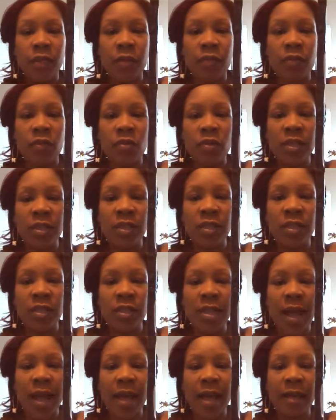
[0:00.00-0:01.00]
If you can see
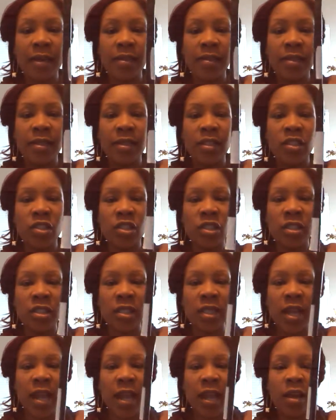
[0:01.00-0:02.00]
that. This is just
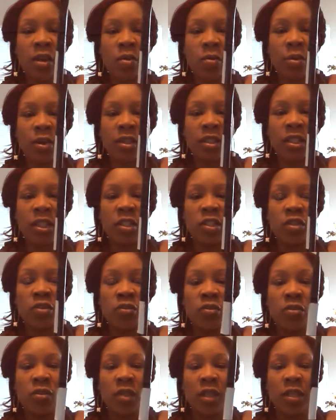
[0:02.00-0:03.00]
an angle brush that
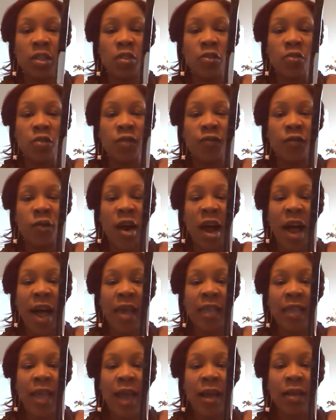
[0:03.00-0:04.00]
you can use for
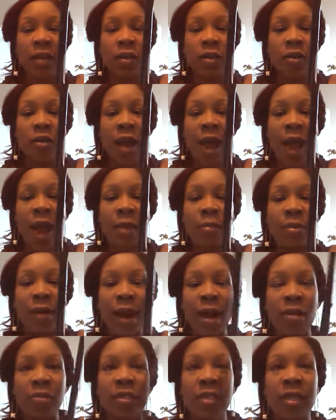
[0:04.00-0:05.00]
eyeliner,
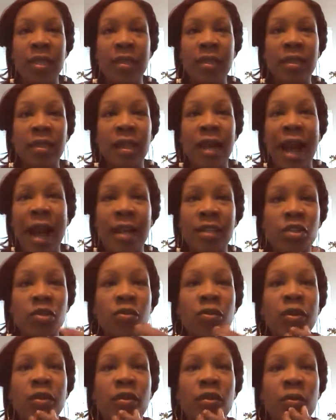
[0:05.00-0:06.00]
eyebrows, any
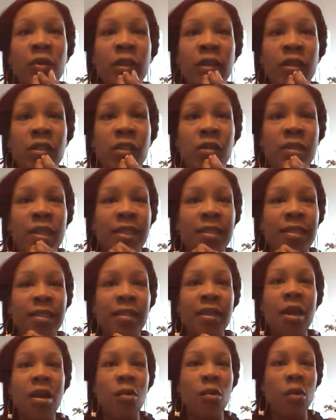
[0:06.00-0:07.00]
contouring you want to do that
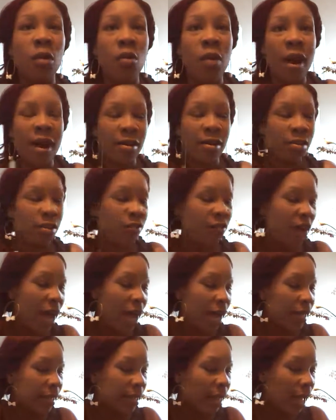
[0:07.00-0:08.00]
requires
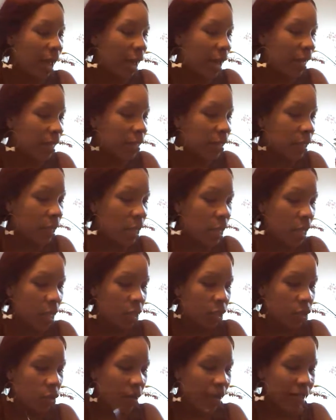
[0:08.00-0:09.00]
fine lines.
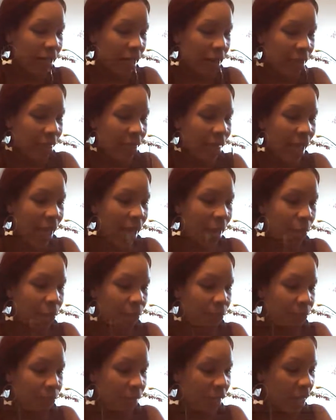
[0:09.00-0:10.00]
So I take that,
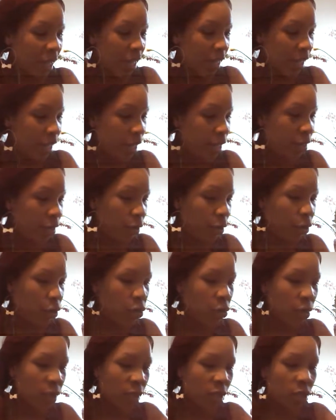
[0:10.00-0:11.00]
and either
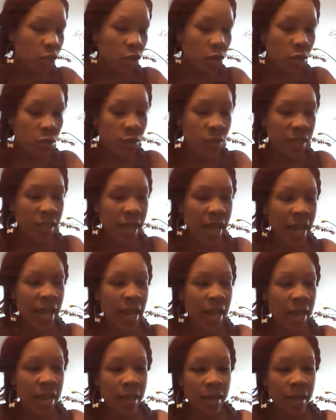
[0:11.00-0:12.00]
you can use
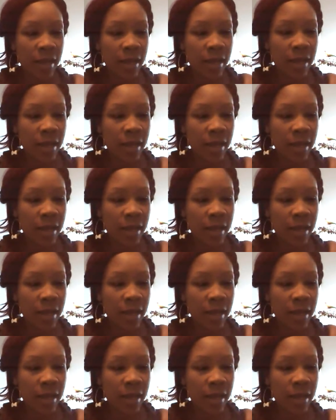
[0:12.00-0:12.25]
a...